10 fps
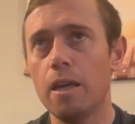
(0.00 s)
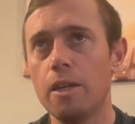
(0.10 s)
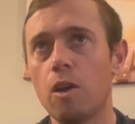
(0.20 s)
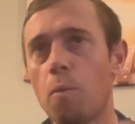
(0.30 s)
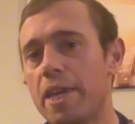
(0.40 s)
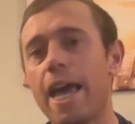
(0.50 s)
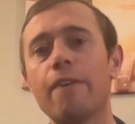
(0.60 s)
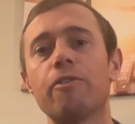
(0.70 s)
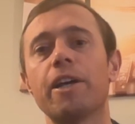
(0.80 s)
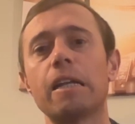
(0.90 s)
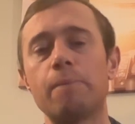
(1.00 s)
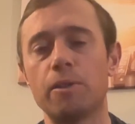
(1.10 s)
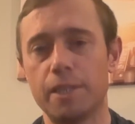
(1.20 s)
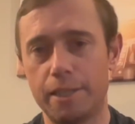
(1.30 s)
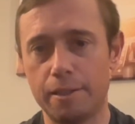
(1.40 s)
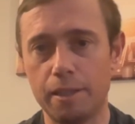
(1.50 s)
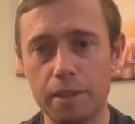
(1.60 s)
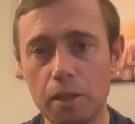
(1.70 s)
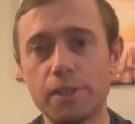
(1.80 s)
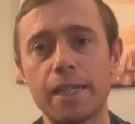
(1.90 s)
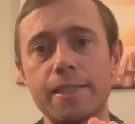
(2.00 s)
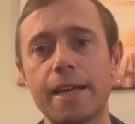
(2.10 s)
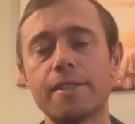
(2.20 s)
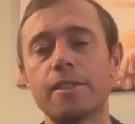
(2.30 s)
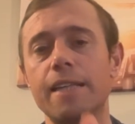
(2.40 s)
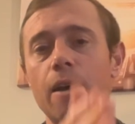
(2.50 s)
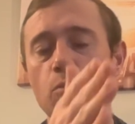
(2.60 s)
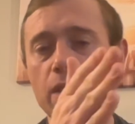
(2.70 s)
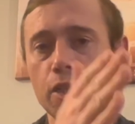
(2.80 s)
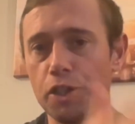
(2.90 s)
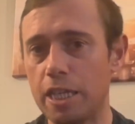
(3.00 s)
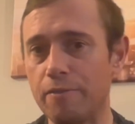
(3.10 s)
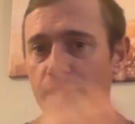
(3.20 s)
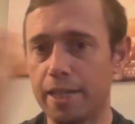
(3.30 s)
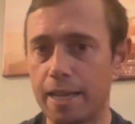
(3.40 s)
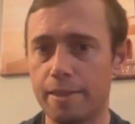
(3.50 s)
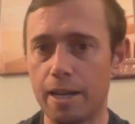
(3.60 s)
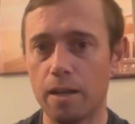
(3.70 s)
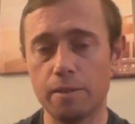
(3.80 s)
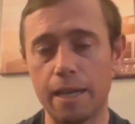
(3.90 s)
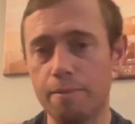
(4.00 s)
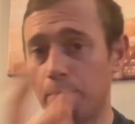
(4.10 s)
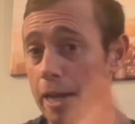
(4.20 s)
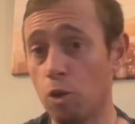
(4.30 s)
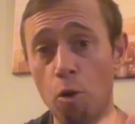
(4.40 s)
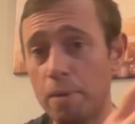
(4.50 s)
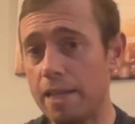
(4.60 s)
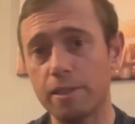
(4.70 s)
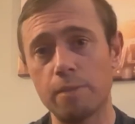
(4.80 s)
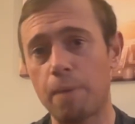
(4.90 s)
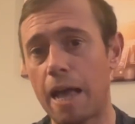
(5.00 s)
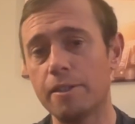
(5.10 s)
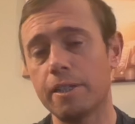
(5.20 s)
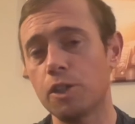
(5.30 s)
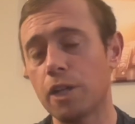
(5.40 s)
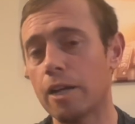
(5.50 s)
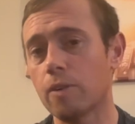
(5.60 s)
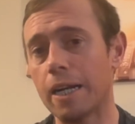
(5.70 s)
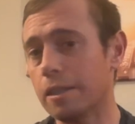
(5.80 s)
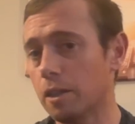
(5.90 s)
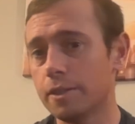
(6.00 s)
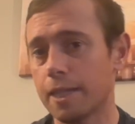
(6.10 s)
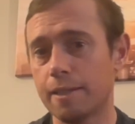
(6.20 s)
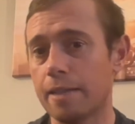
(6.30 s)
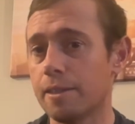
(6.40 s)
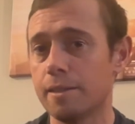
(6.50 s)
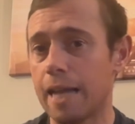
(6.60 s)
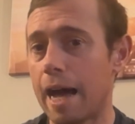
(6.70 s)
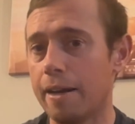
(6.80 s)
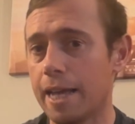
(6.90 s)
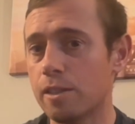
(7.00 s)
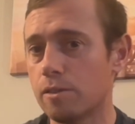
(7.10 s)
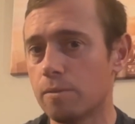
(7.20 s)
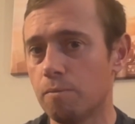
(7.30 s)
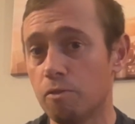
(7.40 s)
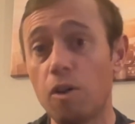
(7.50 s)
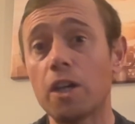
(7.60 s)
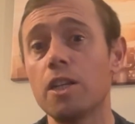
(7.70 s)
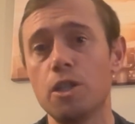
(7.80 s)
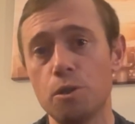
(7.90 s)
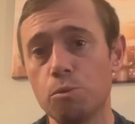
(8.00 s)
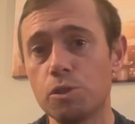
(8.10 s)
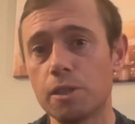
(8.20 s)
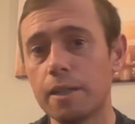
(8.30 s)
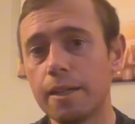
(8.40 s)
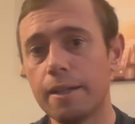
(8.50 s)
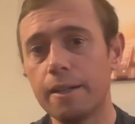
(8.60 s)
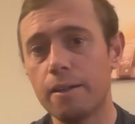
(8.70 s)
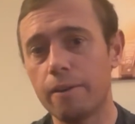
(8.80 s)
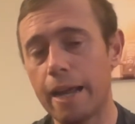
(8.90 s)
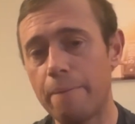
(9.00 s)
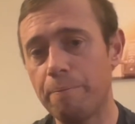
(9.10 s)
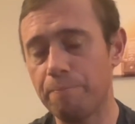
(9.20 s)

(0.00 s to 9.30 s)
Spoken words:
we can't forget about the little successes that we achieve to get there. And by no means is passing a check ride a little success. It's not. It's fucking huge, right?